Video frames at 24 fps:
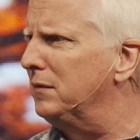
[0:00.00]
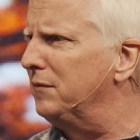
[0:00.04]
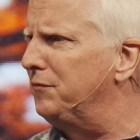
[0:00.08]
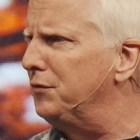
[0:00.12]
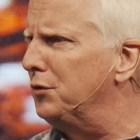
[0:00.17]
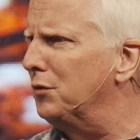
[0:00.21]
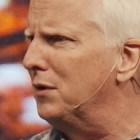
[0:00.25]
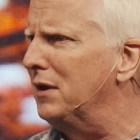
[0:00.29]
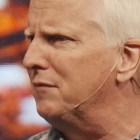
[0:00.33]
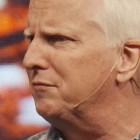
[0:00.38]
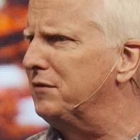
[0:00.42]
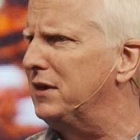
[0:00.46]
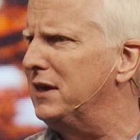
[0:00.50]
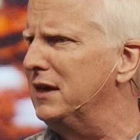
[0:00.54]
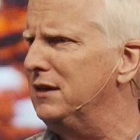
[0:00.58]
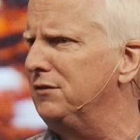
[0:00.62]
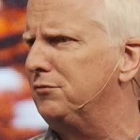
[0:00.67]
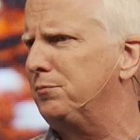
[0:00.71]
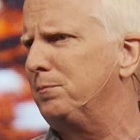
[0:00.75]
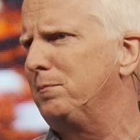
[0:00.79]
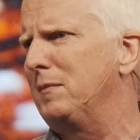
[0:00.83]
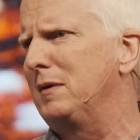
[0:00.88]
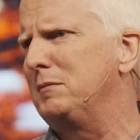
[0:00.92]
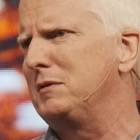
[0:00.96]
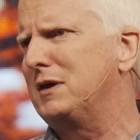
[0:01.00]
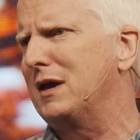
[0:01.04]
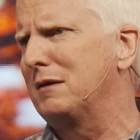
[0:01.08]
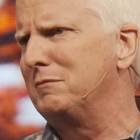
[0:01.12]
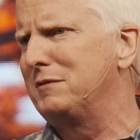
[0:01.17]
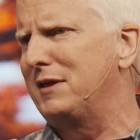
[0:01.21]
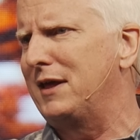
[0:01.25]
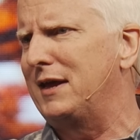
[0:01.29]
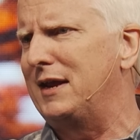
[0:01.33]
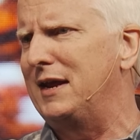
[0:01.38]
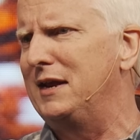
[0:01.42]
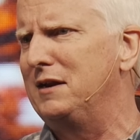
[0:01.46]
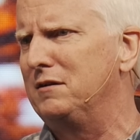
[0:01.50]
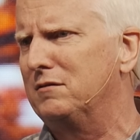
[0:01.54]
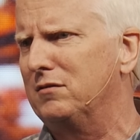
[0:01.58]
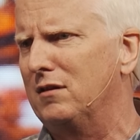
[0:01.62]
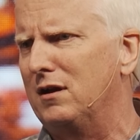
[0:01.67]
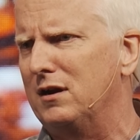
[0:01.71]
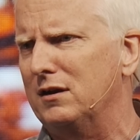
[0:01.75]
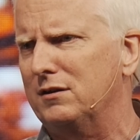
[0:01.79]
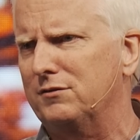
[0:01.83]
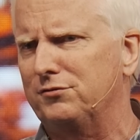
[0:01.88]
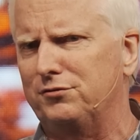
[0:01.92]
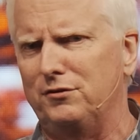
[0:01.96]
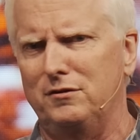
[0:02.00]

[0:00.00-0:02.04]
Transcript: if you don't have kids maybe come to that 8 o'clock